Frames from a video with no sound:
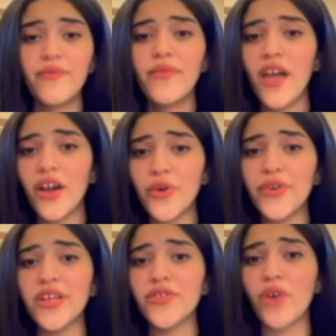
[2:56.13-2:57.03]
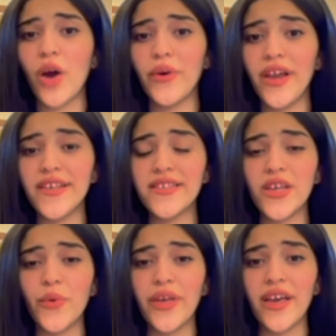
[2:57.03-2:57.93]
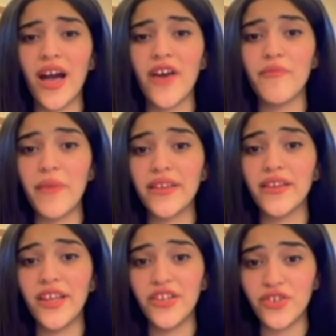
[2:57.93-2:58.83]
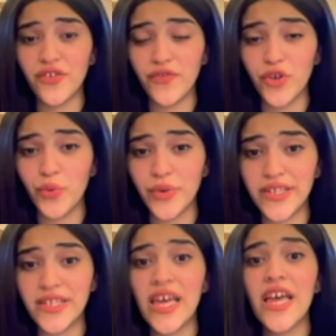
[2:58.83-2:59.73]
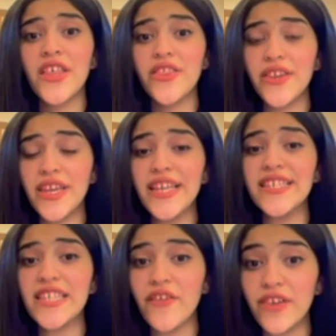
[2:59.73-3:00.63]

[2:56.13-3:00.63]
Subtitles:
According to our essay, we have made an interview with 3 civil